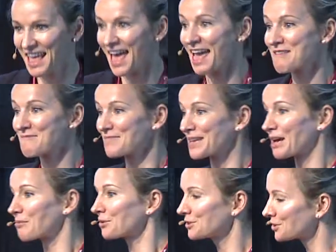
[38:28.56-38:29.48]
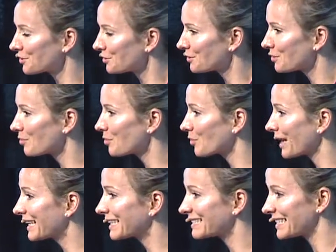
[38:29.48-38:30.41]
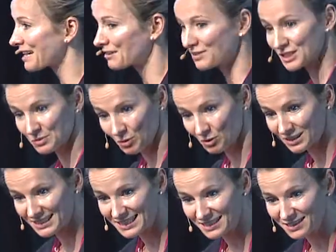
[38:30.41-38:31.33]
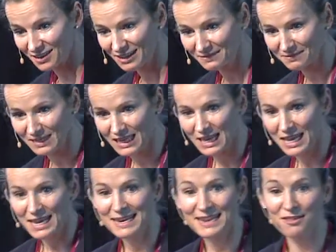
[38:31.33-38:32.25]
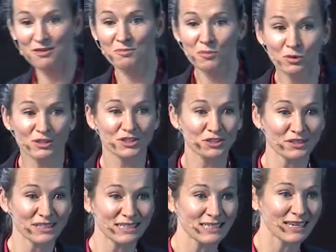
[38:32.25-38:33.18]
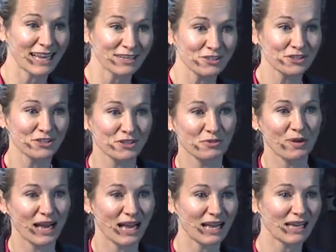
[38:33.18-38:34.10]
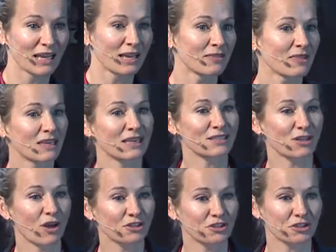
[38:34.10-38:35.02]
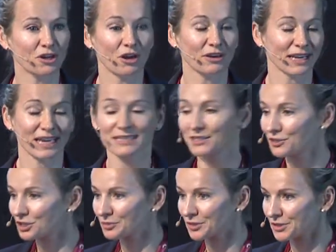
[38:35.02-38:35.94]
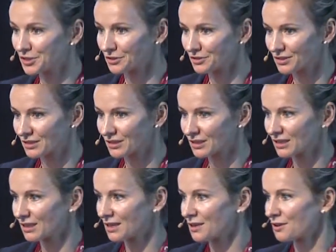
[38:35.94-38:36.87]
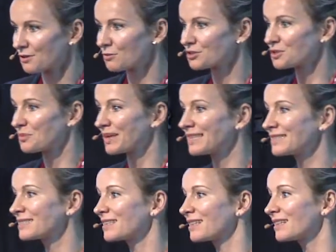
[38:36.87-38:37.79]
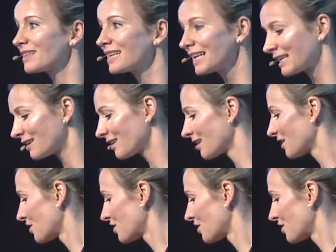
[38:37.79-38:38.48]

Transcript: and be able to break it down in the small intestine. Now, the more stressed and anxious you are, the less hydrochloric acid you produce, which means that then